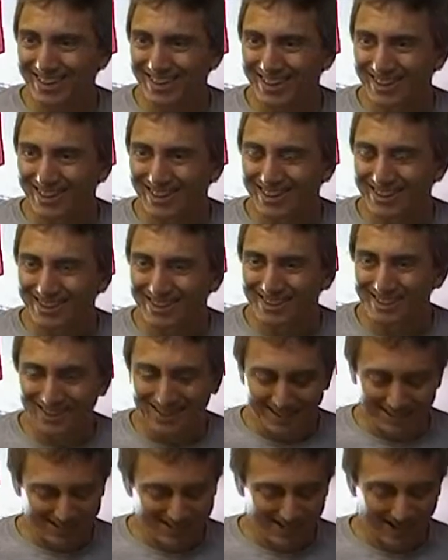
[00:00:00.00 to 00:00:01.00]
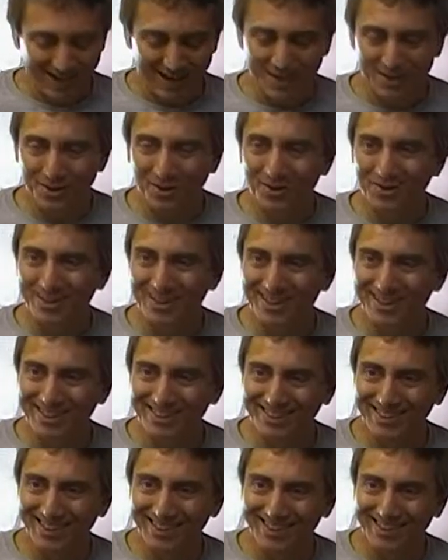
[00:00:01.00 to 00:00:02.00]
I know nothing. I know
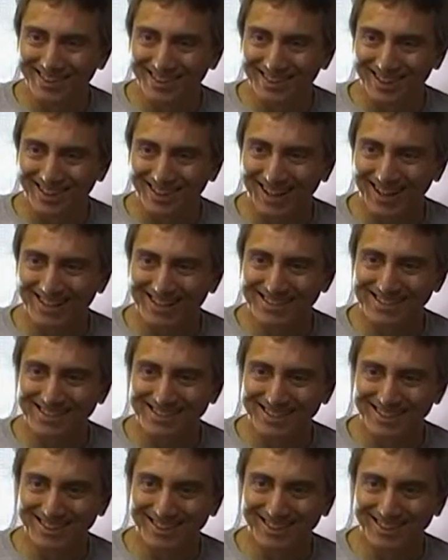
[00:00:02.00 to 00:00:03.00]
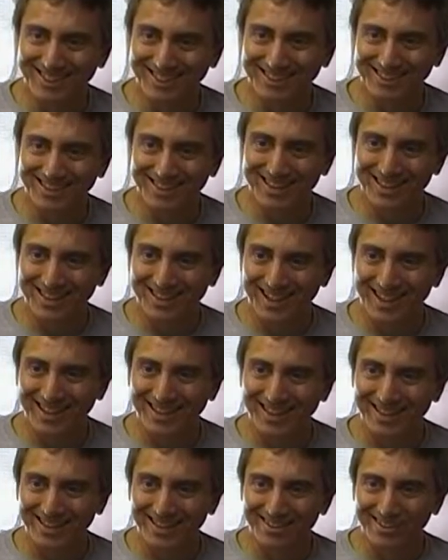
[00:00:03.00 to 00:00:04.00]
nothing. I see nothing.
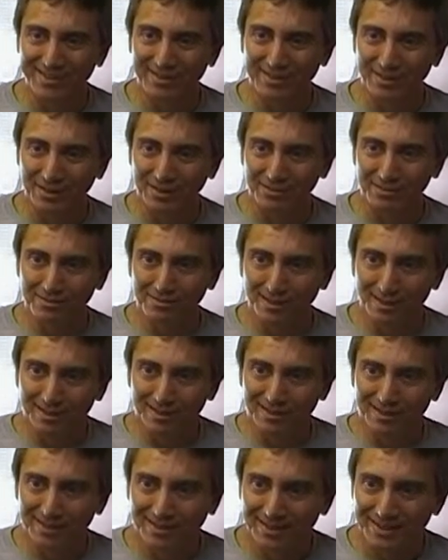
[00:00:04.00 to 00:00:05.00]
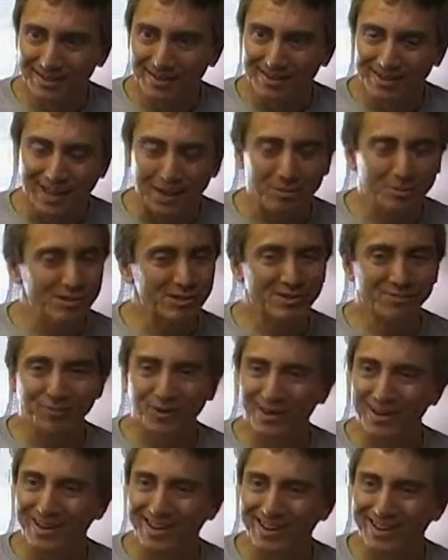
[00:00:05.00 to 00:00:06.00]
I hear nothing. That was
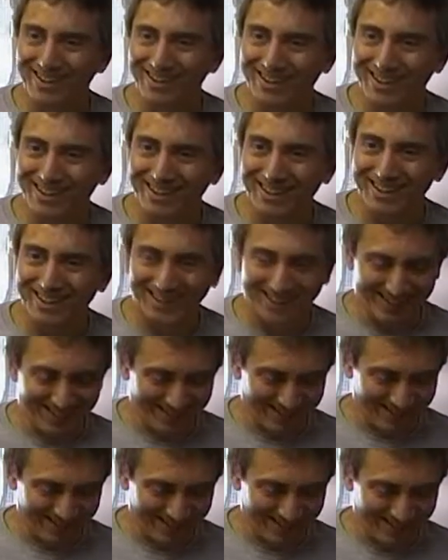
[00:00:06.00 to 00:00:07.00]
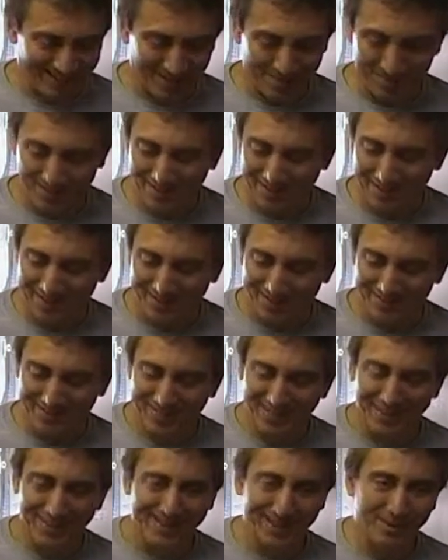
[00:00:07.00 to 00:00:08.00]
funny. Uh-huh. that banner,
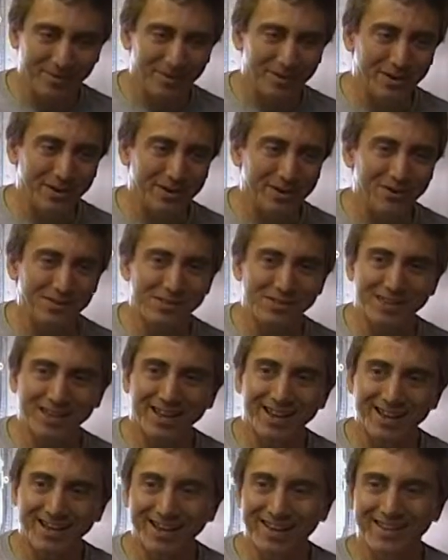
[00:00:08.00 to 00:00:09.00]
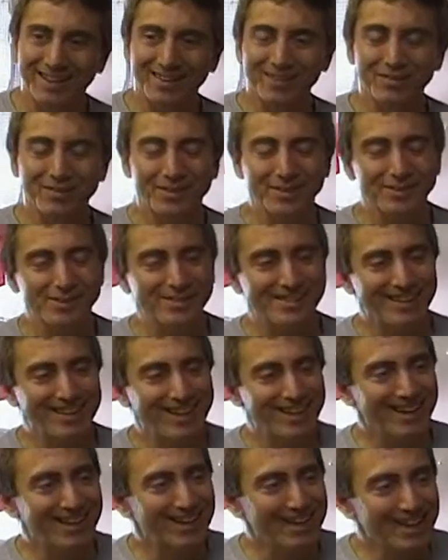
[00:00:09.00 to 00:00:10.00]
man. I want to use that. I want to use
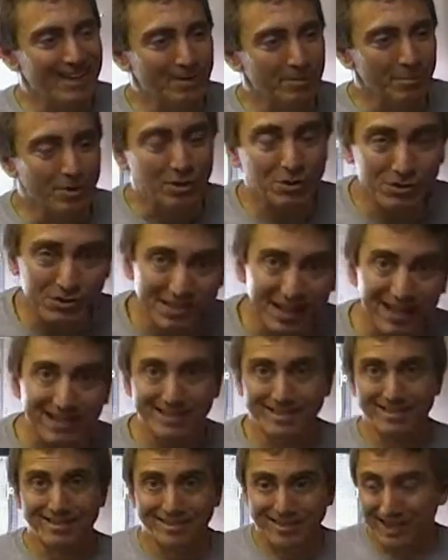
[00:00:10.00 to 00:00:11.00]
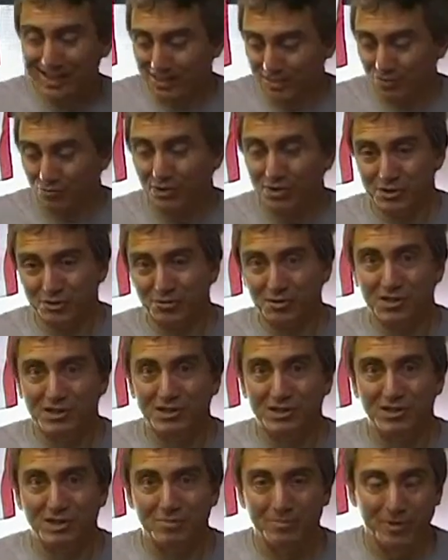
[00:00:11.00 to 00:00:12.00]
that because that's that's Chris
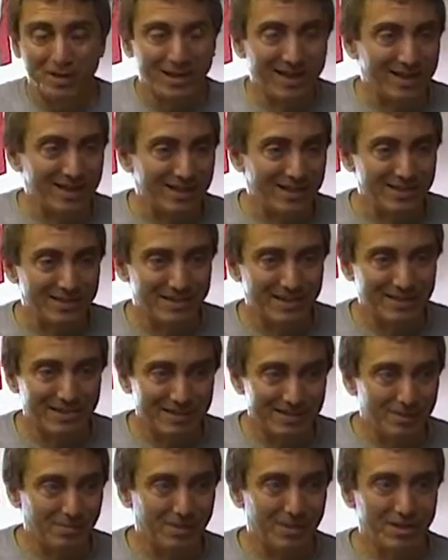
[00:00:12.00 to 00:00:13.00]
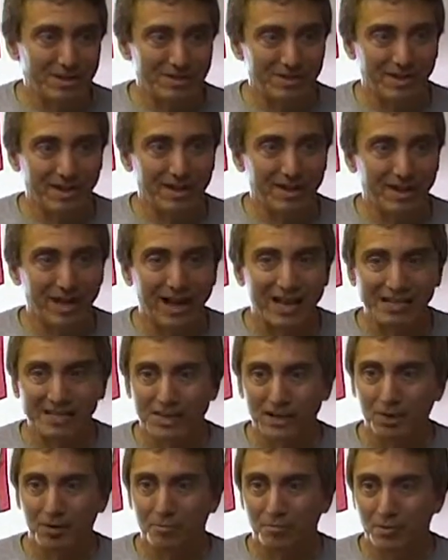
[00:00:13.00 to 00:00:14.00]
Christie, man. He's he's he's like
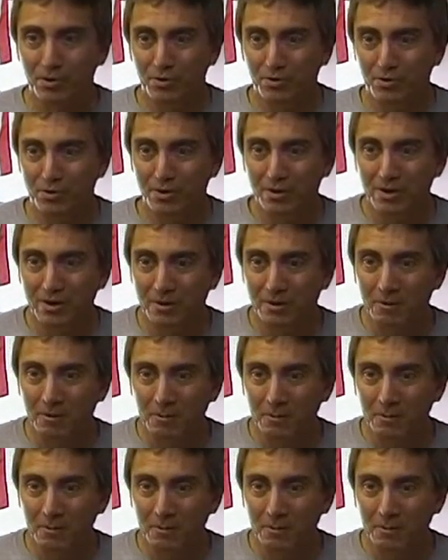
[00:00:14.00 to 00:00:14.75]
acts like a pure